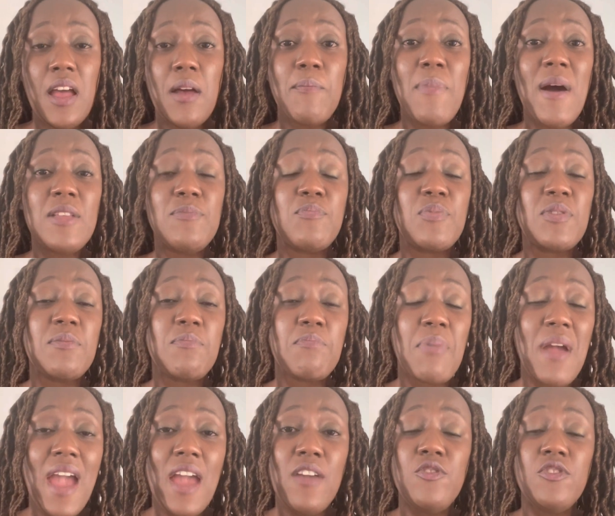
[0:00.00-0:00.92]
But
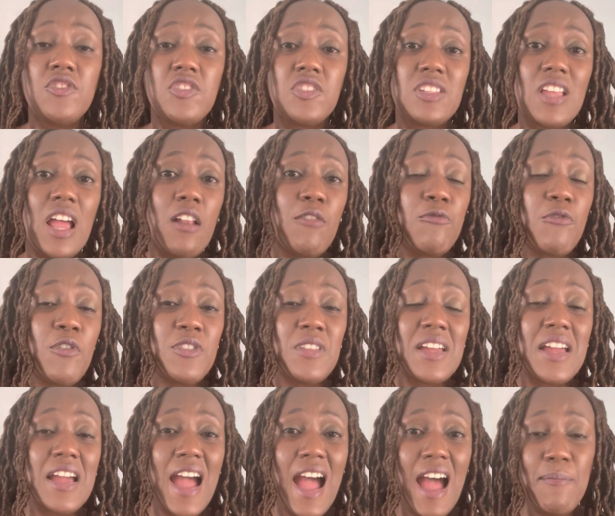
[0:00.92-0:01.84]
prepare yourself for the
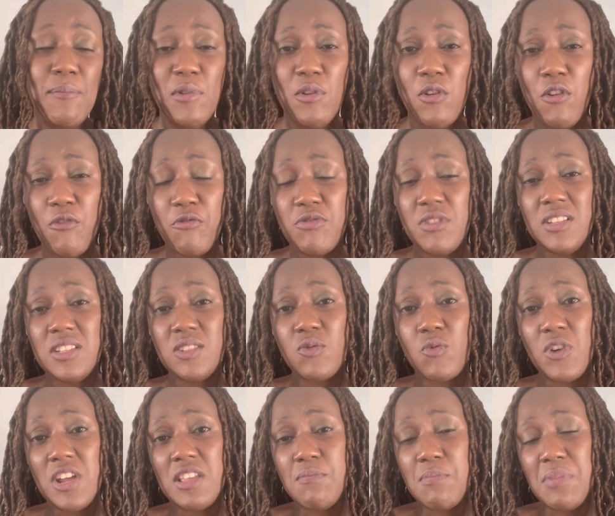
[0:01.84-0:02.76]
coming of these
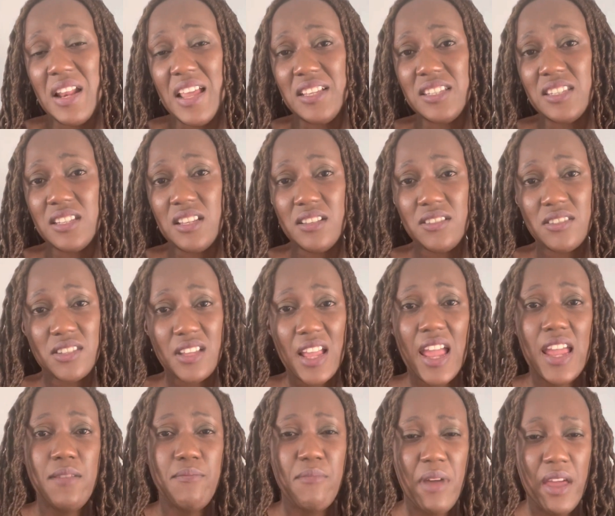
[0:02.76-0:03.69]
great blessings.
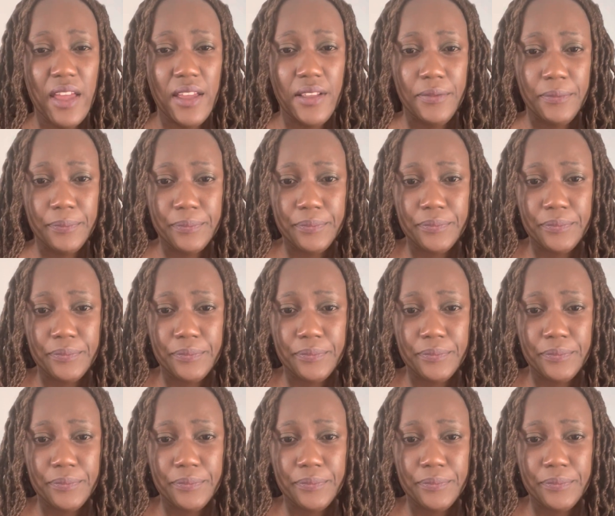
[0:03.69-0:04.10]
Amen.